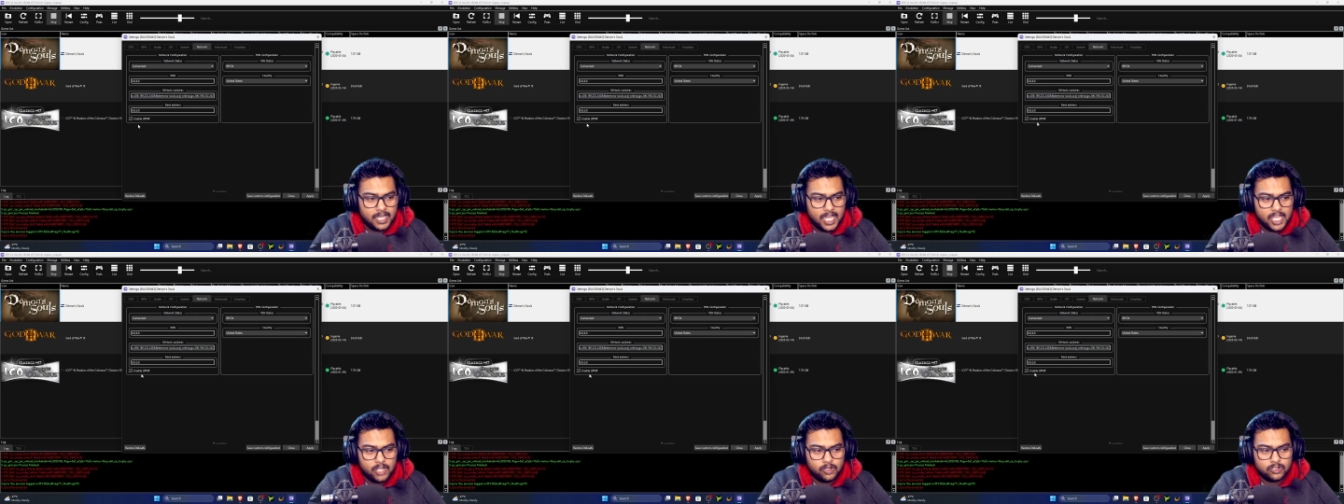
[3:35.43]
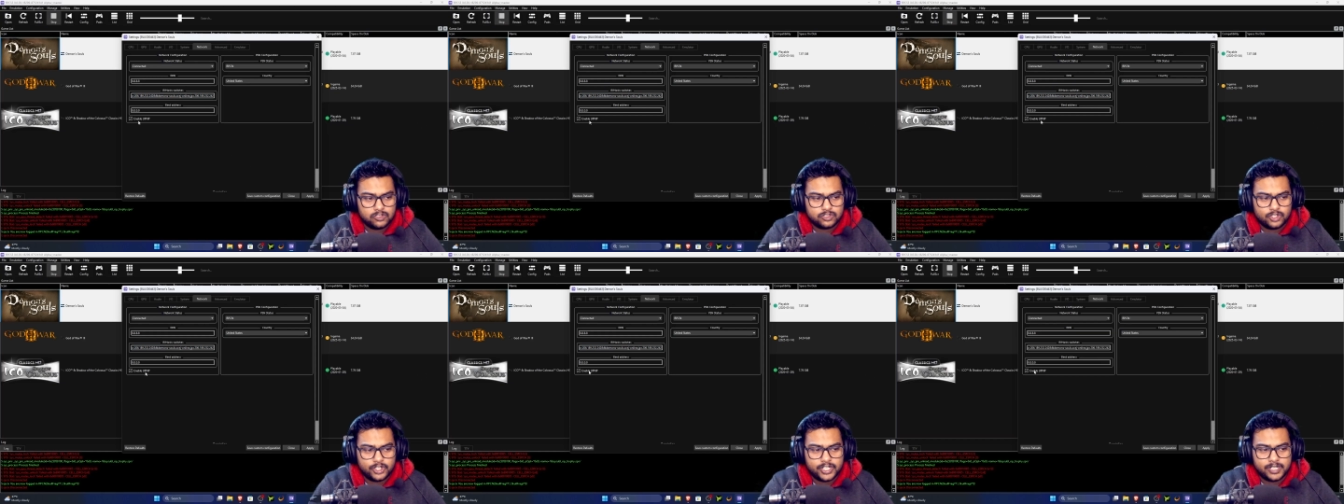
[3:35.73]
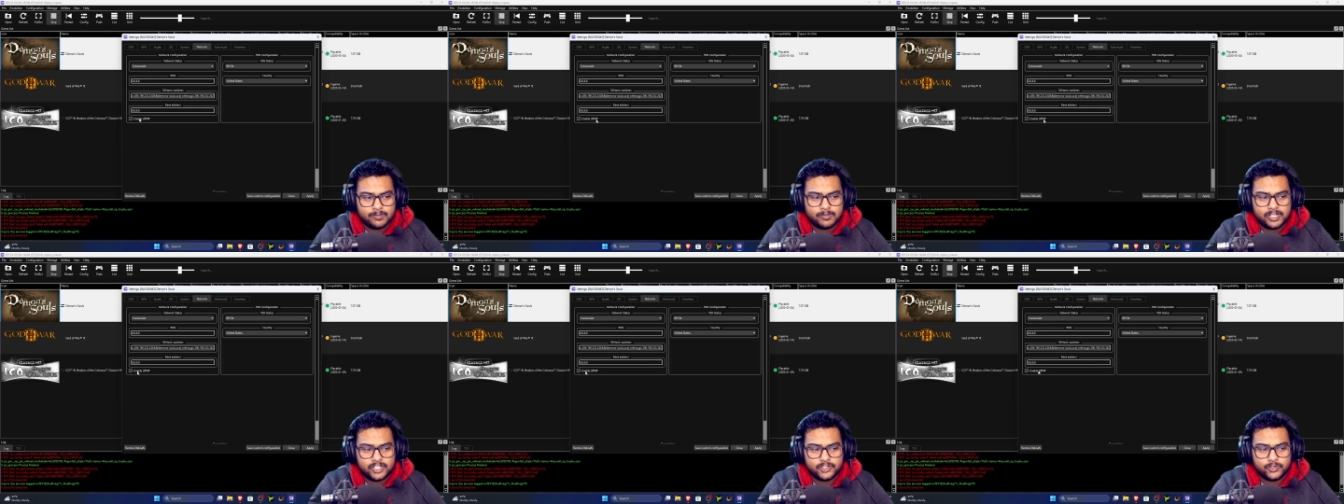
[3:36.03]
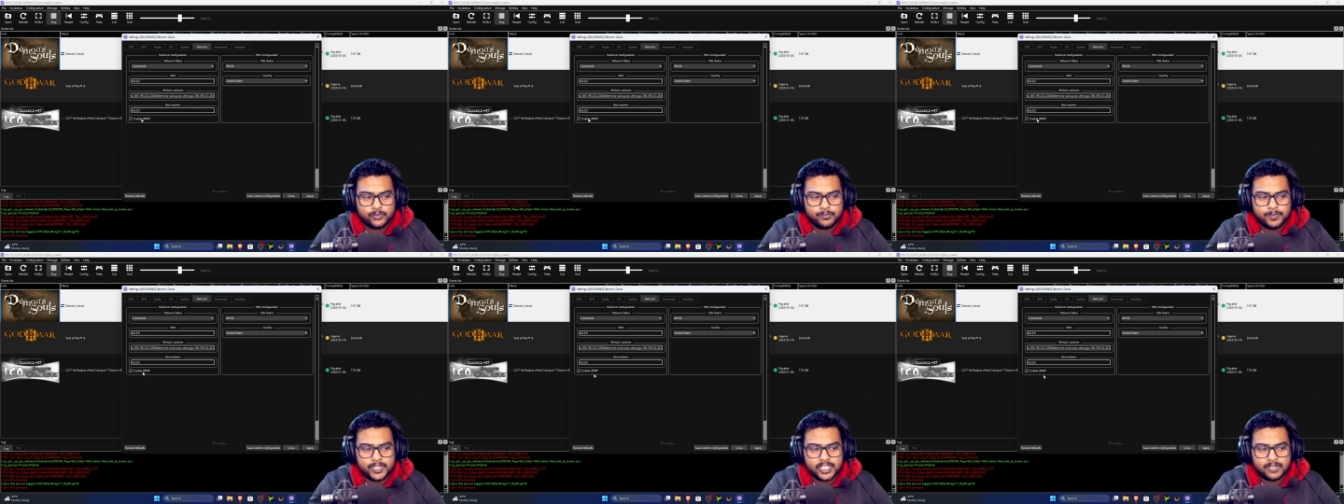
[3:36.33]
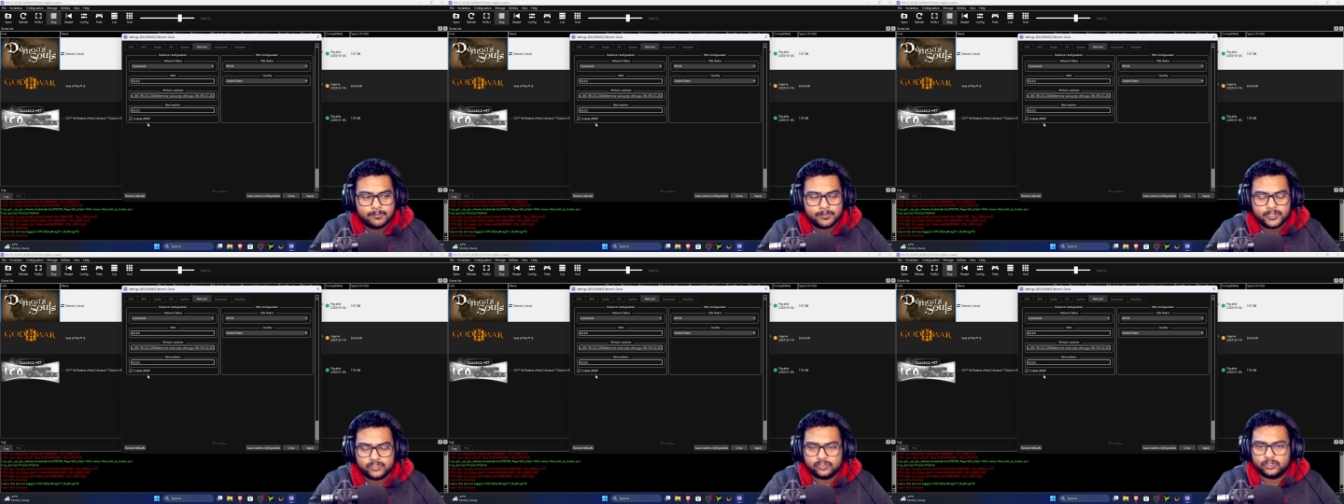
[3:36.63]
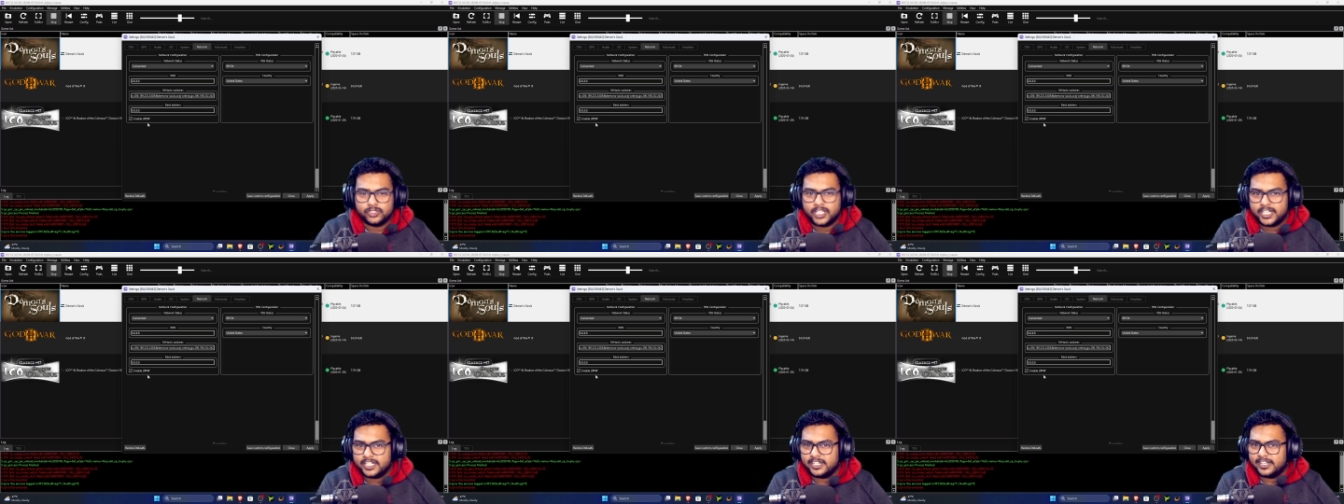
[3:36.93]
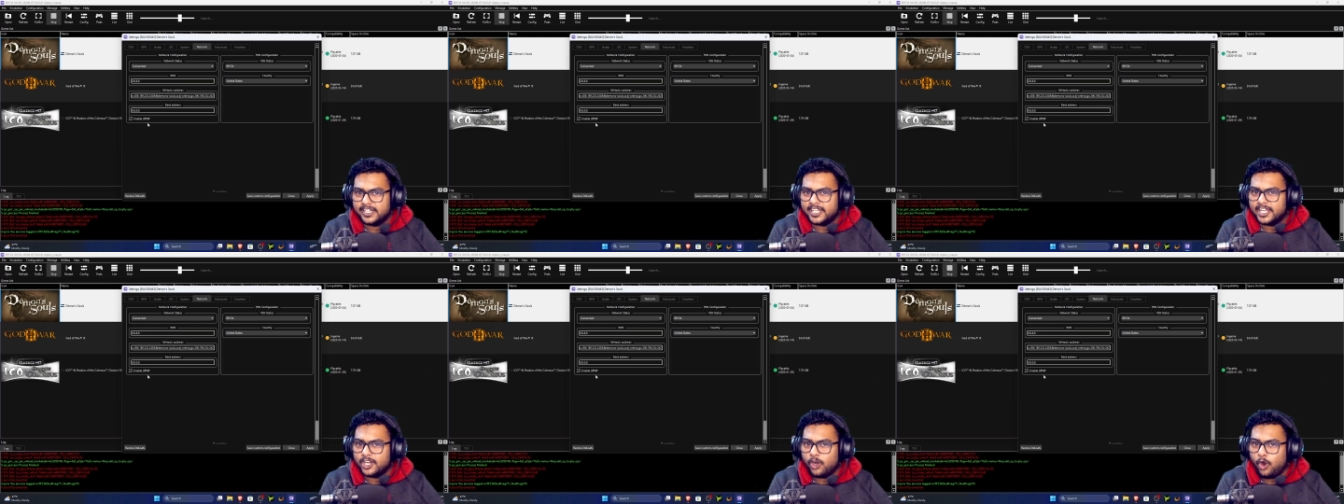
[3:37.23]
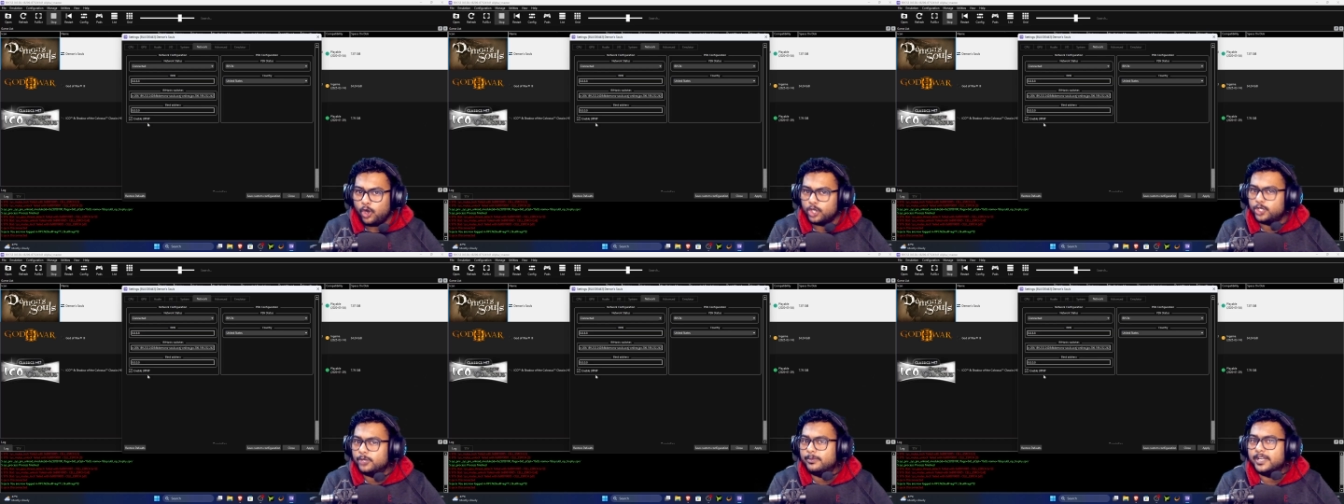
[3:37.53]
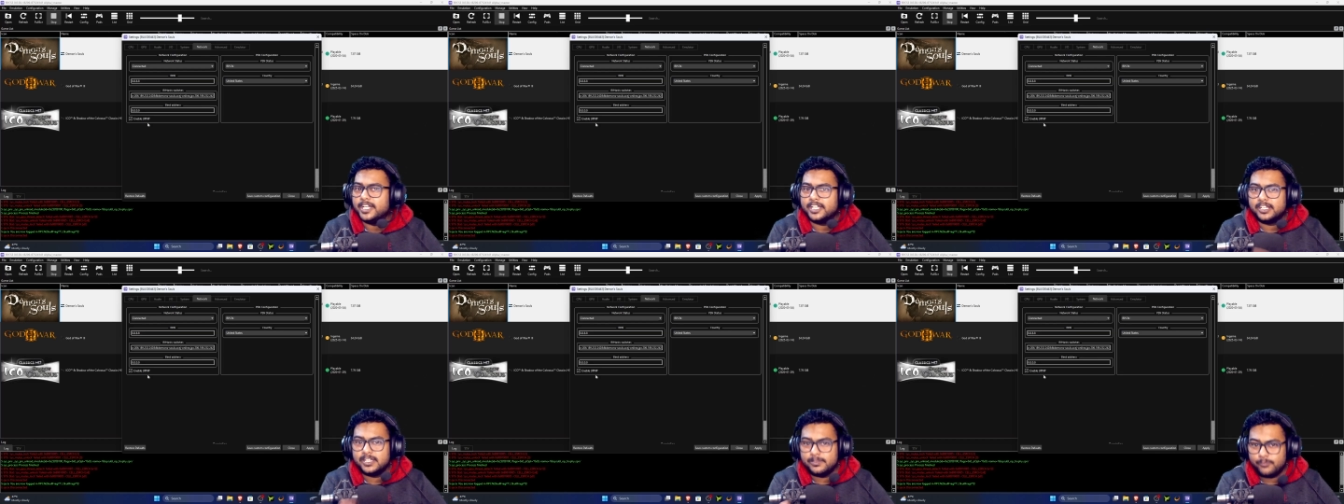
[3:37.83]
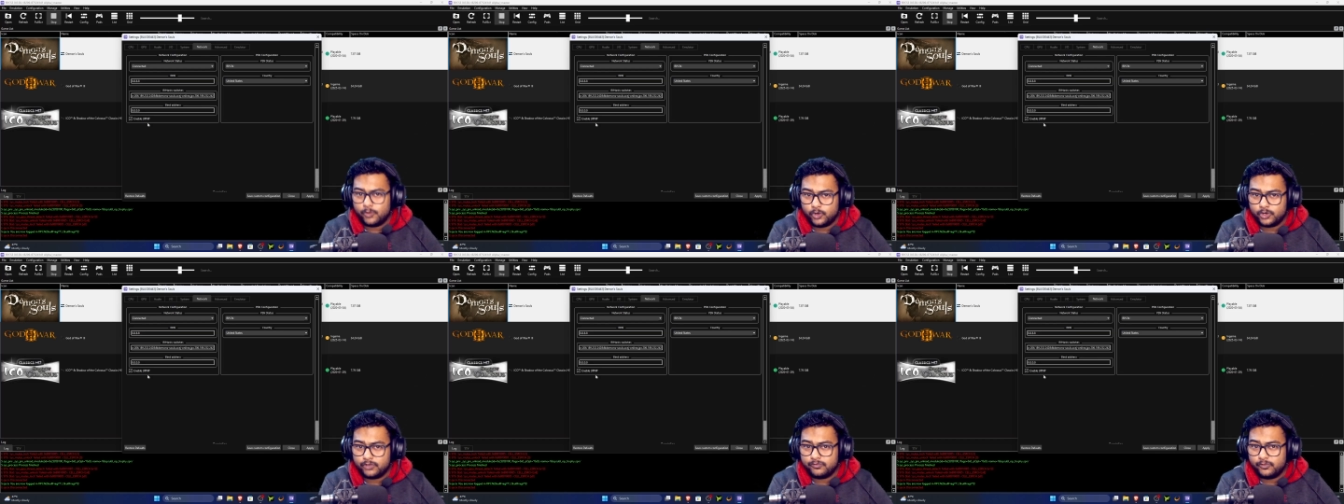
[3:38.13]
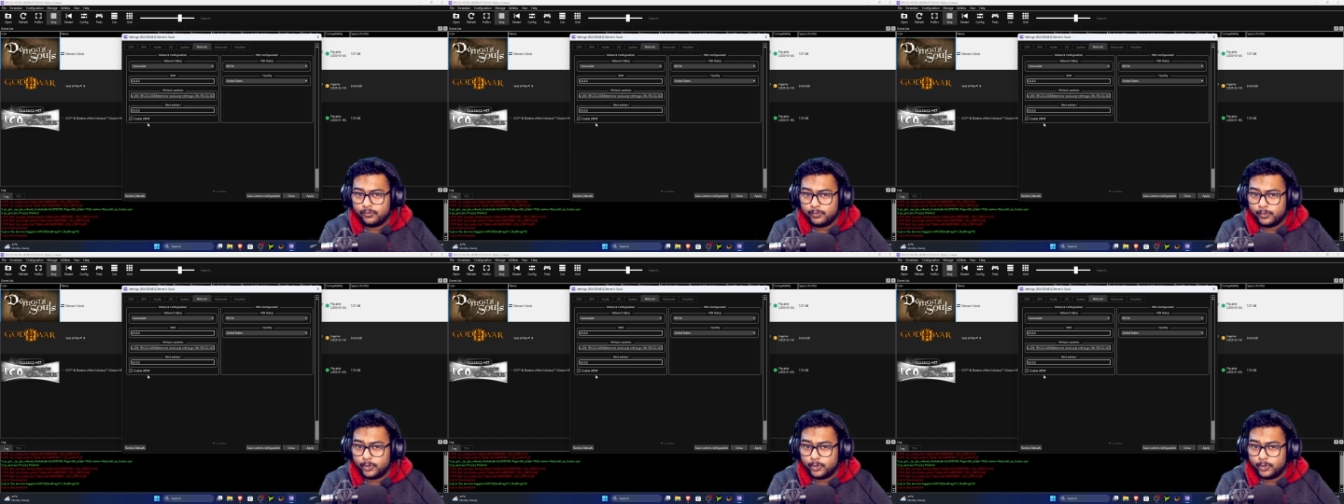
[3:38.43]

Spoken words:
I also enabled UPnP so that it can automatically port